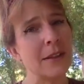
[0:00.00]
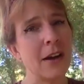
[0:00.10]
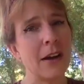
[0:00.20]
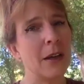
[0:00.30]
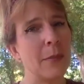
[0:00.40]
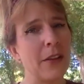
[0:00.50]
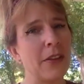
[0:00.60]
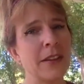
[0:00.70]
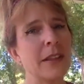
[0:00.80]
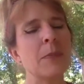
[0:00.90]
is talking about.
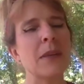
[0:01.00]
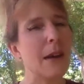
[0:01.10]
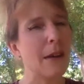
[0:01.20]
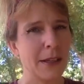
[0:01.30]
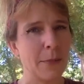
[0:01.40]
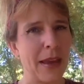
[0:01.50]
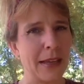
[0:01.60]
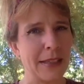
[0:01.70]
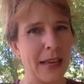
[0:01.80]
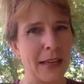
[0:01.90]
This is beyond a
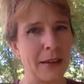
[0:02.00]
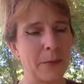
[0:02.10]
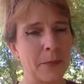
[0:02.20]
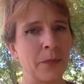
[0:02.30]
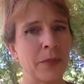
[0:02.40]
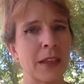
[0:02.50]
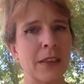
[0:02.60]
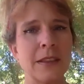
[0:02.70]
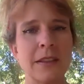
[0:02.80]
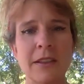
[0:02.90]
bad day.
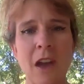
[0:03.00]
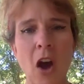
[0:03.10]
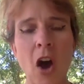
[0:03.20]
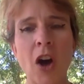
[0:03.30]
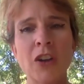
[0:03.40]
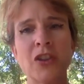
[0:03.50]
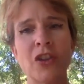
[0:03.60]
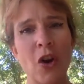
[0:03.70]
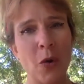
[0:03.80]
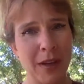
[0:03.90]
This is
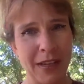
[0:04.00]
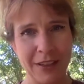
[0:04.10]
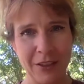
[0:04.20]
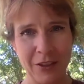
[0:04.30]
ongoing